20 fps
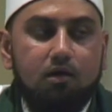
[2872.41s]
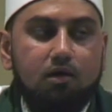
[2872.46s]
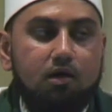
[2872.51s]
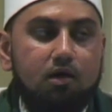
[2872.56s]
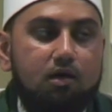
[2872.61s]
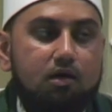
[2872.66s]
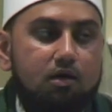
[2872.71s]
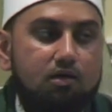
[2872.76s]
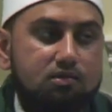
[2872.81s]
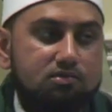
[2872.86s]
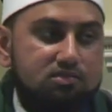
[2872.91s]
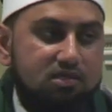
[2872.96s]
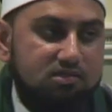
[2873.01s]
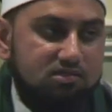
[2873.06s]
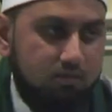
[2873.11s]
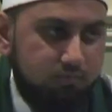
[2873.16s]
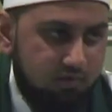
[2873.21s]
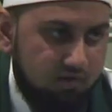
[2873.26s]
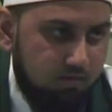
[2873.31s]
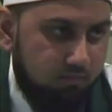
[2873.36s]
uh, say
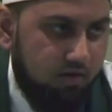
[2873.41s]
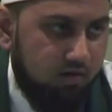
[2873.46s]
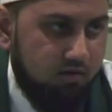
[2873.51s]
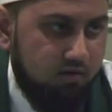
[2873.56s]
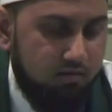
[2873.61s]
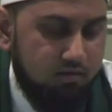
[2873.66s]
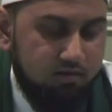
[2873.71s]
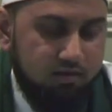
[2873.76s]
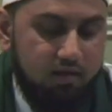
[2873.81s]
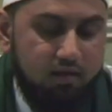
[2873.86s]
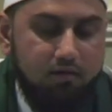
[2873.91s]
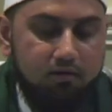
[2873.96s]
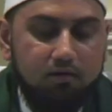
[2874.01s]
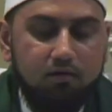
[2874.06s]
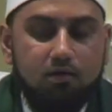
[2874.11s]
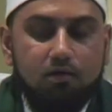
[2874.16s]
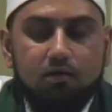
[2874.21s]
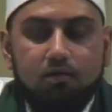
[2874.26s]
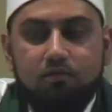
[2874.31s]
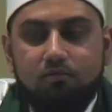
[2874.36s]
something about it, then
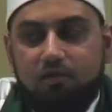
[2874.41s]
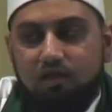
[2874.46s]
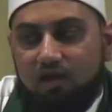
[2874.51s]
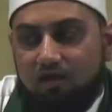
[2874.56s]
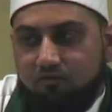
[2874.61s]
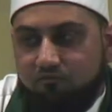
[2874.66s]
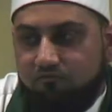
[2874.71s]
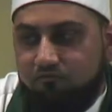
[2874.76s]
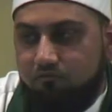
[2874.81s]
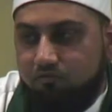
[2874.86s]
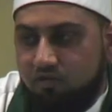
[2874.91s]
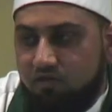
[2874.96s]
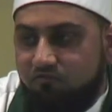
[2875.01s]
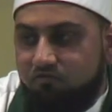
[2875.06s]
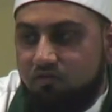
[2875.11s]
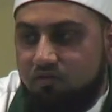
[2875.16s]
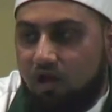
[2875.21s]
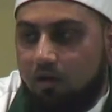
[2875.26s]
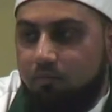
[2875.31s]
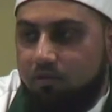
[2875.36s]
they have
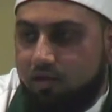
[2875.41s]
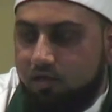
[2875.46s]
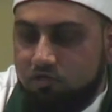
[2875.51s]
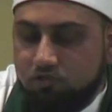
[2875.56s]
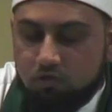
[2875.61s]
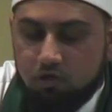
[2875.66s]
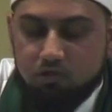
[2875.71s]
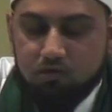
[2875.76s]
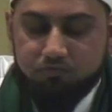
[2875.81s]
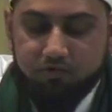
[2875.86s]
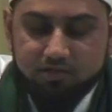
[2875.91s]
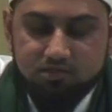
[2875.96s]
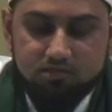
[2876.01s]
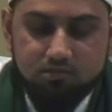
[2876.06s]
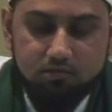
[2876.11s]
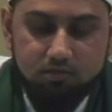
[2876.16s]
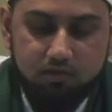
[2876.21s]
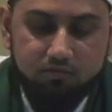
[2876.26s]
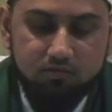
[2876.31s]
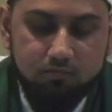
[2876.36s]
lifted the obligation on the rest
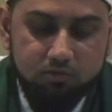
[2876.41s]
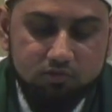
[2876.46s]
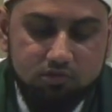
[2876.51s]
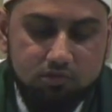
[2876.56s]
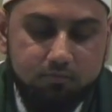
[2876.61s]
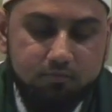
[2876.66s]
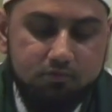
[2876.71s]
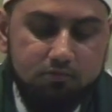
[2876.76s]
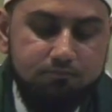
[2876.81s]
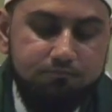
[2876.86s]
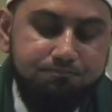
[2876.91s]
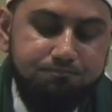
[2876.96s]
of the Muslims.